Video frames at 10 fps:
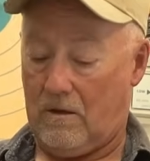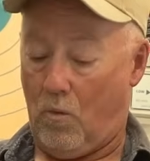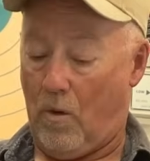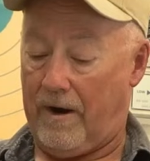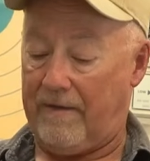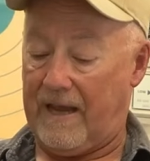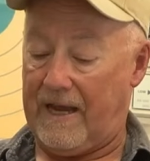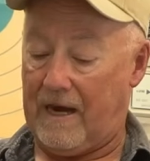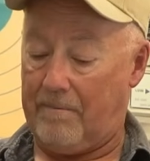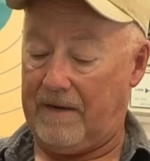where they
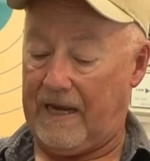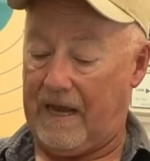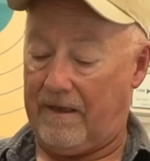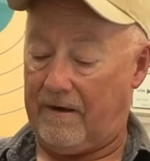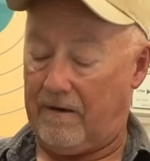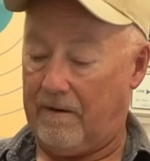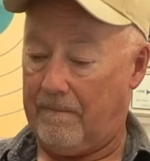come together,